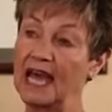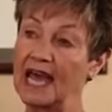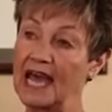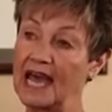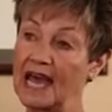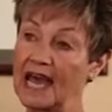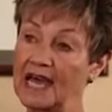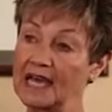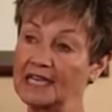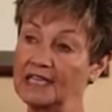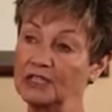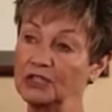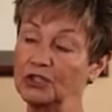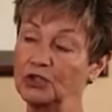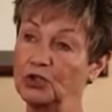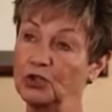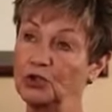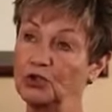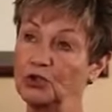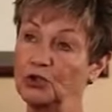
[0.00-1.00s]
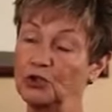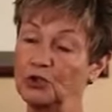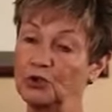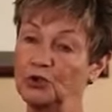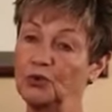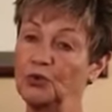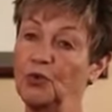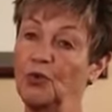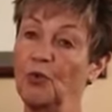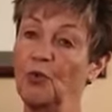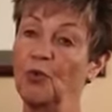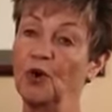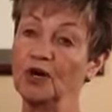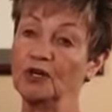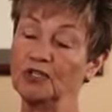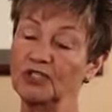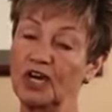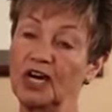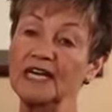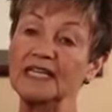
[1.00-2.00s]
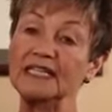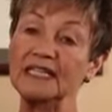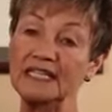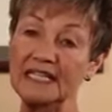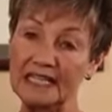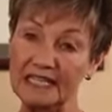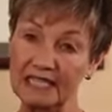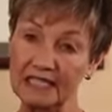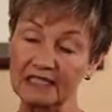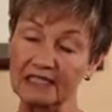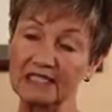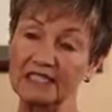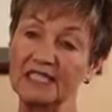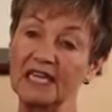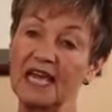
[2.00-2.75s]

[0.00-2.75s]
and who worked on lids,